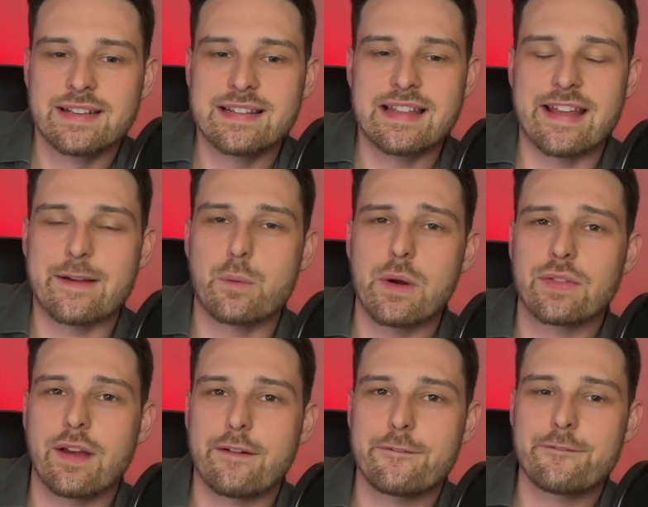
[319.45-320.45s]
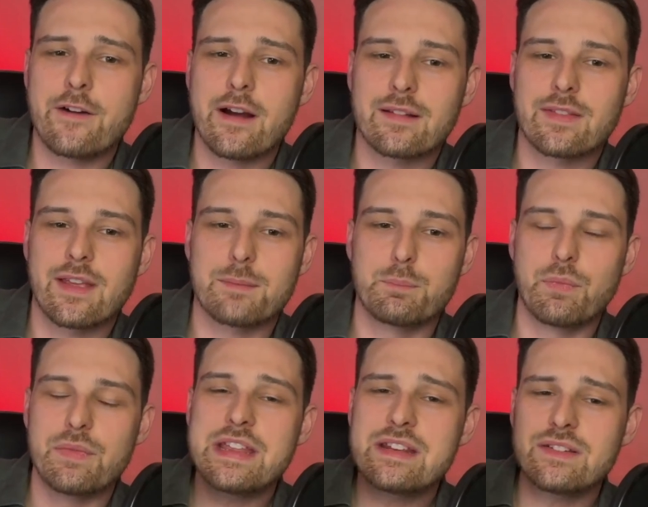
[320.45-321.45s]
Like, what the fuck? They
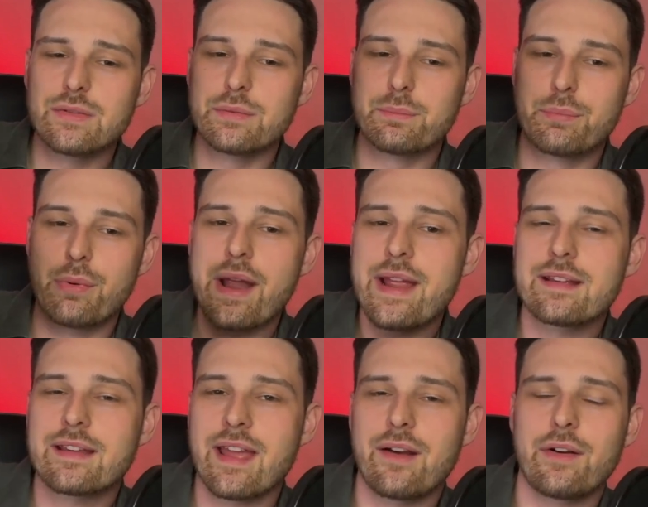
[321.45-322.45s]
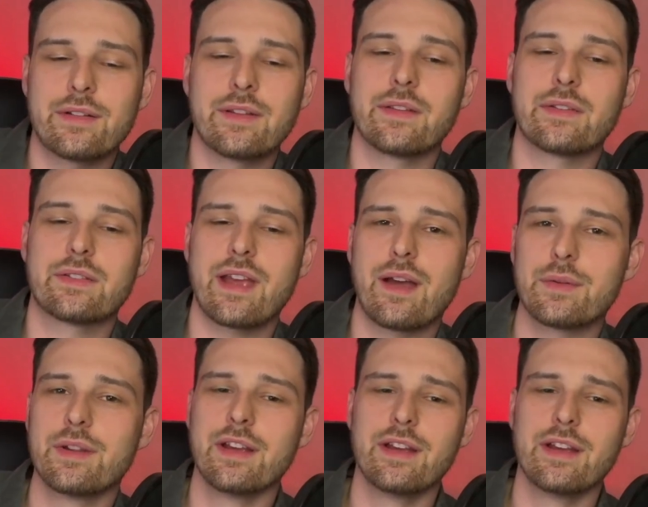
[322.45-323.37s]
need to break characters down